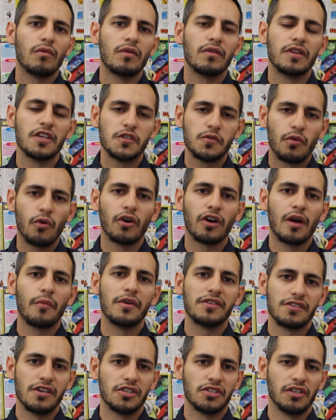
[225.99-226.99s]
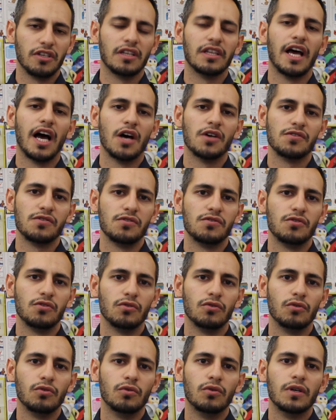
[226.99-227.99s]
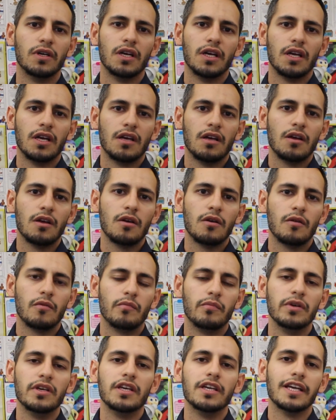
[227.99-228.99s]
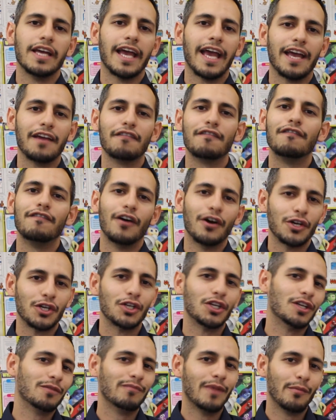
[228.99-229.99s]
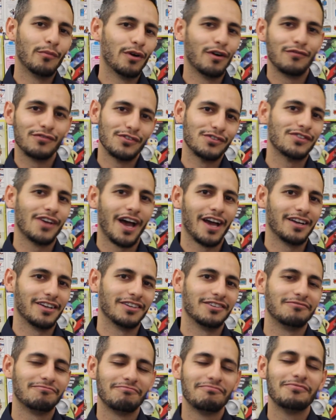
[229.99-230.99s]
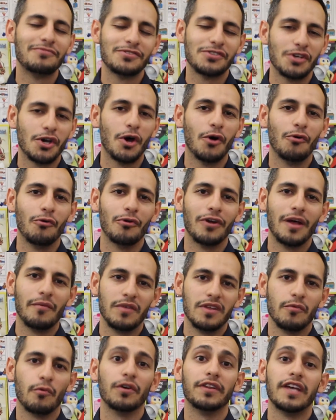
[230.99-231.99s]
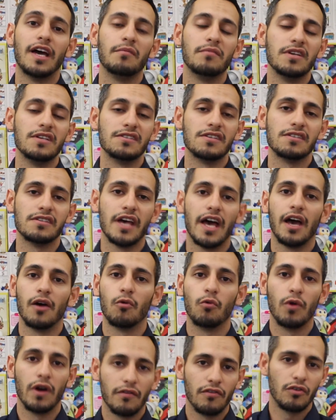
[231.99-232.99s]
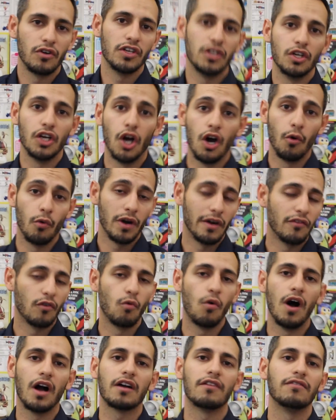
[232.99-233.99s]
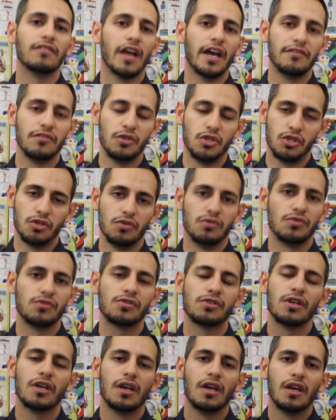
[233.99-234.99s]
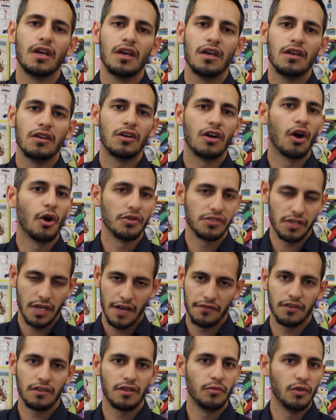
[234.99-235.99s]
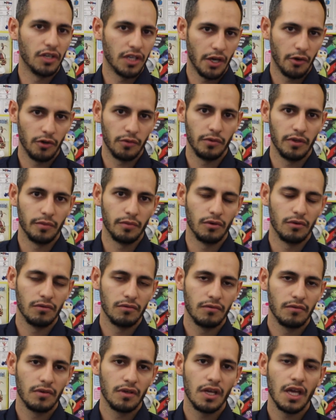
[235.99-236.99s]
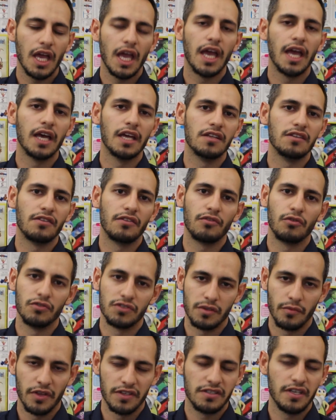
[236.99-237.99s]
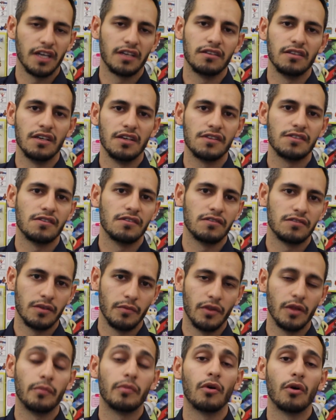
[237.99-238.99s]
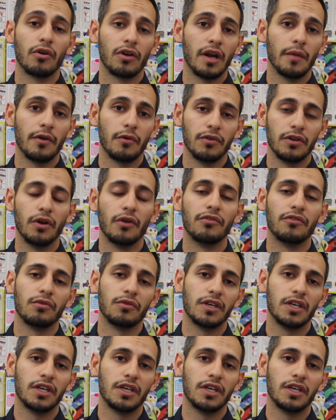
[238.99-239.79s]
This program essentially allows you to be a functioning member of society. So what that means is that wherever you go, whatever walk of life you choose, you're always going to have to communicate with people. And through some of the techniques and some of the program that we go through